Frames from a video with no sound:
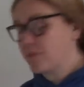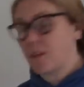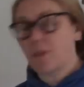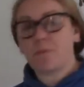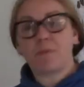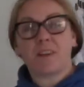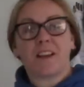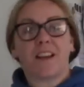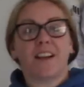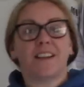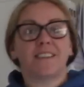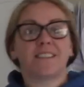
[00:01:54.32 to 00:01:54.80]

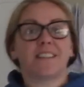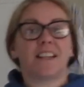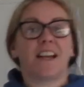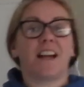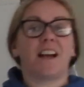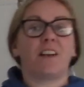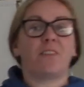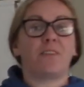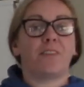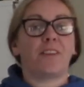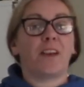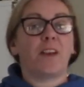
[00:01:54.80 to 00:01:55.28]
Because
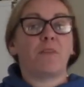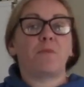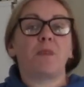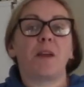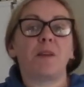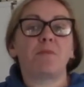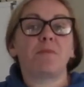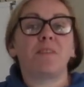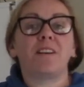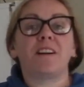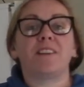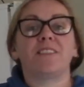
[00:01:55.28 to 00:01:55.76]
a few
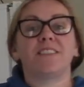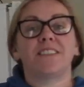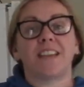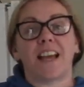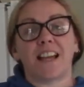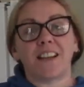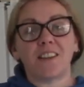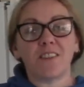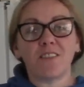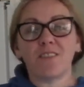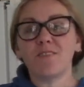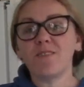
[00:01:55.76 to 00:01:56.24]
people have
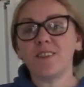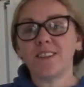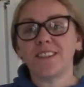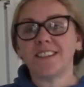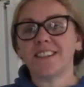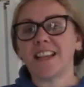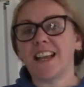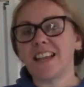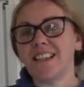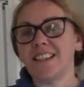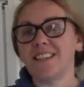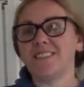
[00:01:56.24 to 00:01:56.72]
said, oh, I
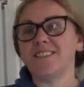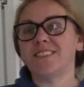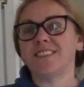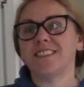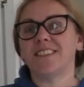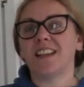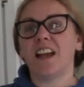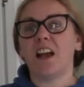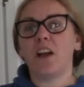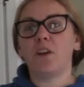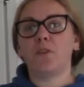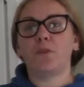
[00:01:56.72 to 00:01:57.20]
sent you
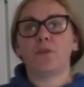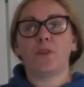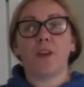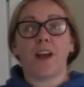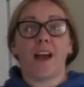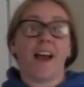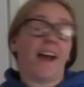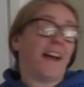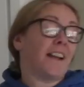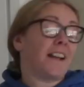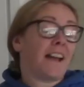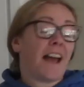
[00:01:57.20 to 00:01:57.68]
stuff,
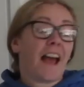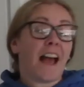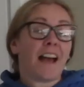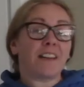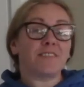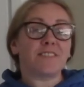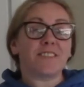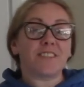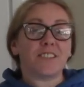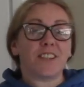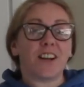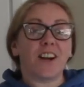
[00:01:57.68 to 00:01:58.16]
and I
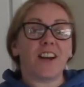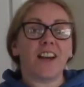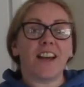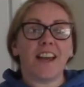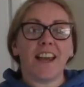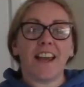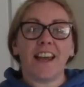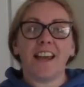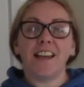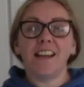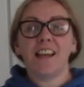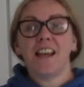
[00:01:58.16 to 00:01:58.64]
haven't got
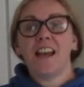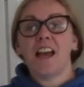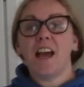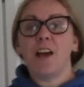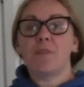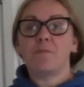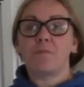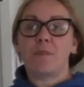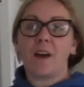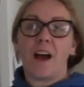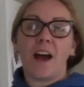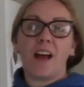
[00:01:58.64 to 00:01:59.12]
it.
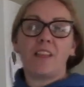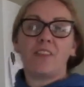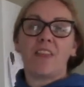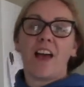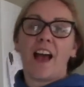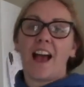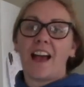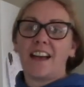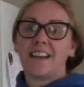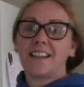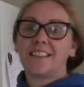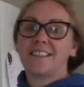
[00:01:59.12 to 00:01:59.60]
But
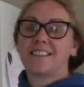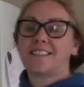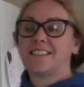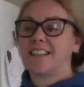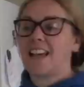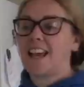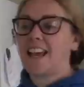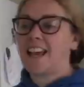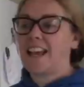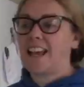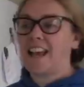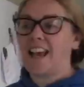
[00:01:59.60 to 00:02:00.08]
that has
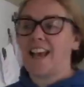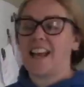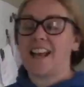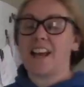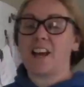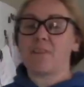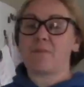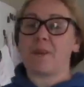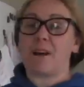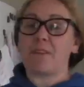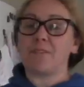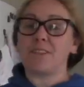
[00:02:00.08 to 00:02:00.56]
taken
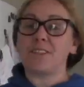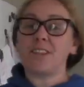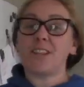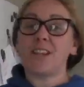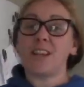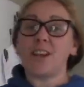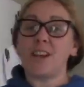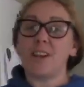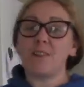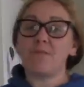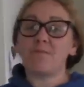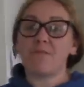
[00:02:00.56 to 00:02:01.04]
about
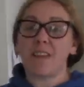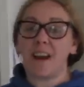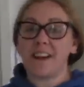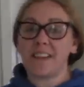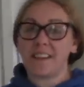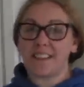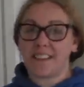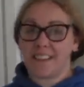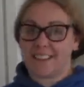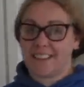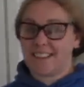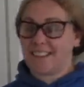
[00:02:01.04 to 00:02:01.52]
2
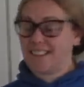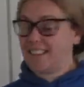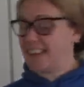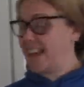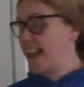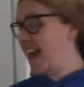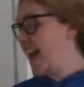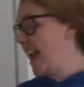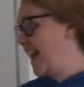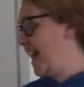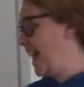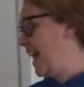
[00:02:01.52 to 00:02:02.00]
months to
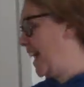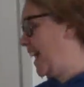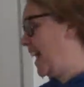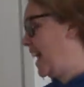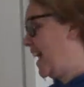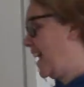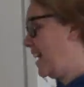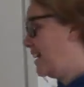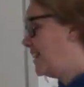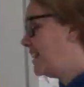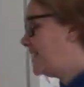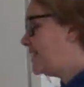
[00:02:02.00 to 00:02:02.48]
get
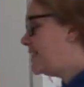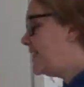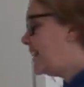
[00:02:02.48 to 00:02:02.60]
here.